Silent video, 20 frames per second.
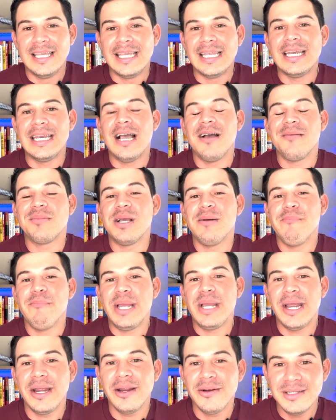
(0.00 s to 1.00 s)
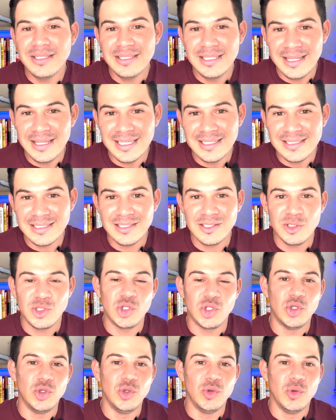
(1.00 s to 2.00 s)
And now I'm comparing this
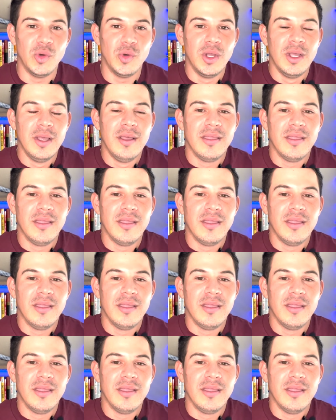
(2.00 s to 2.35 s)
to